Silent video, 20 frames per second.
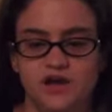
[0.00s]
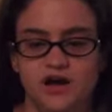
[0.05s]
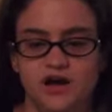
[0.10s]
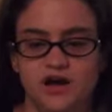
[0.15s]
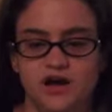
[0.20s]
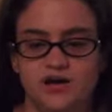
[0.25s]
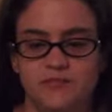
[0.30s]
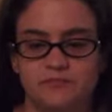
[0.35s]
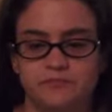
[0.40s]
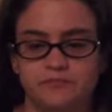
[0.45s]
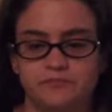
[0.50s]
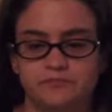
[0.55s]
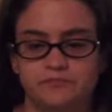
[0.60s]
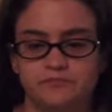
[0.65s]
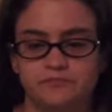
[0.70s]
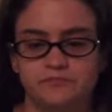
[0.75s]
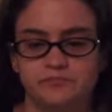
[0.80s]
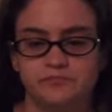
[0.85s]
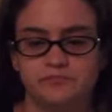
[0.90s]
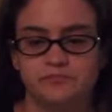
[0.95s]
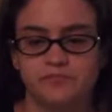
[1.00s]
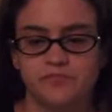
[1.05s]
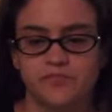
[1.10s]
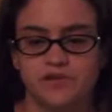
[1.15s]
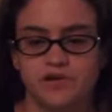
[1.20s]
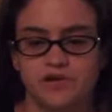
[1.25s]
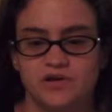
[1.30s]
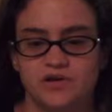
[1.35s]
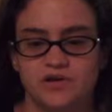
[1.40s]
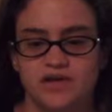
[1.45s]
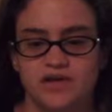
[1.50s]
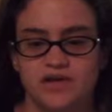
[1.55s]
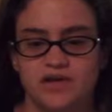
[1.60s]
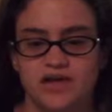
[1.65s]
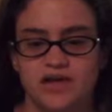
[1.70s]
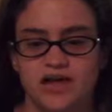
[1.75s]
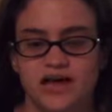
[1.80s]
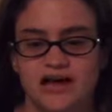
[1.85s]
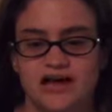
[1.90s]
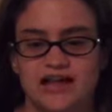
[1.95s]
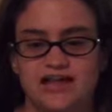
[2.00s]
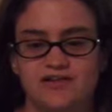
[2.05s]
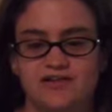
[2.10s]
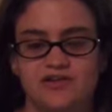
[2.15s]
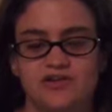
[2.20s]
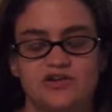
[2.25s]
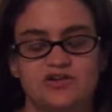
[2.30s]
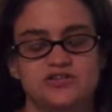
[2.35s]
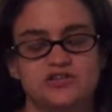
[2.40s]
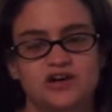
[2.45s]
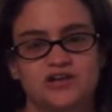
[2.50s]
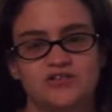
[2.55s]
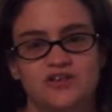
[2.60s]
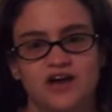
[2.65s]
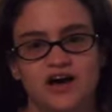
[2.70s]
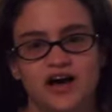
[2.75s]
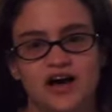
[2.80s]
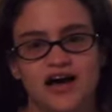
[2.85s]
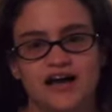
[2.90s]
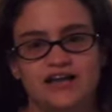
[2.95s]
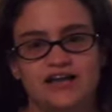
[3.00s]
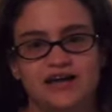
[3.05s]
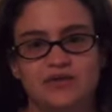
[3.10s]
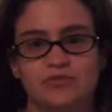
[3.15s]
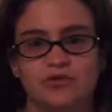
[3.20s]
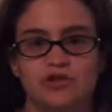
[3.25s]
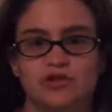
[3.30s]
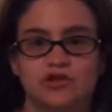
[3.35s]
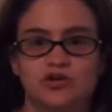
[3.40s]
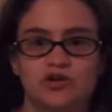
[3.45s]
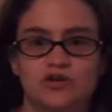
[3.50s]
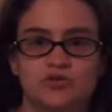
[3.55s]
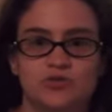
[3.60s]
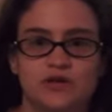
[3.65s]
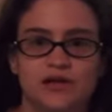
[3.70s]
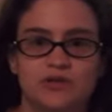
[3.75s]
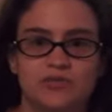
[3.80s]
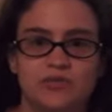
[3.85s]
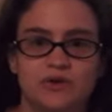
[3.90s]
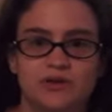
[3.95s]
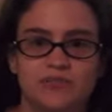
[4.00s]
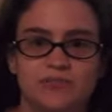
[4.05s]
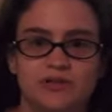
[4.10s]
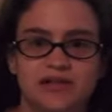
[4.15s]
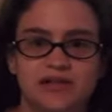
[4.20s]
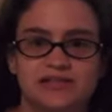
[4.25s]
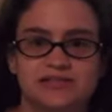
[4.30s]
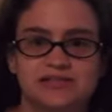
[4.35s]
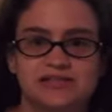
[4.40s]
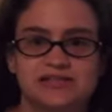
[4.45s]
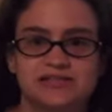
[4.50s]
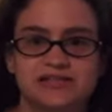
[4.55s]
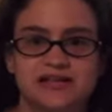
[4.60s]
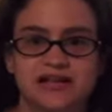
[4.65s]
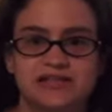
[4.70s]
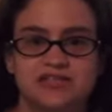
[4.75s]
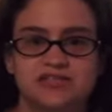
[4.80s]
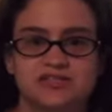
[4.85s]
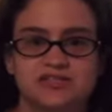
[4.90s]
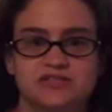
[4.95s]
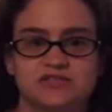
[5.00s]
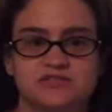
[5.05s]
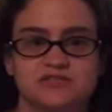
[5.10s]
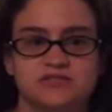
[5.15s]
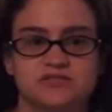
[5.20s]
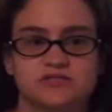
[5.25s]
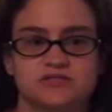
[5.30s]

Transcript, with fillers: um, and I looked online and I would look when I went places and I just,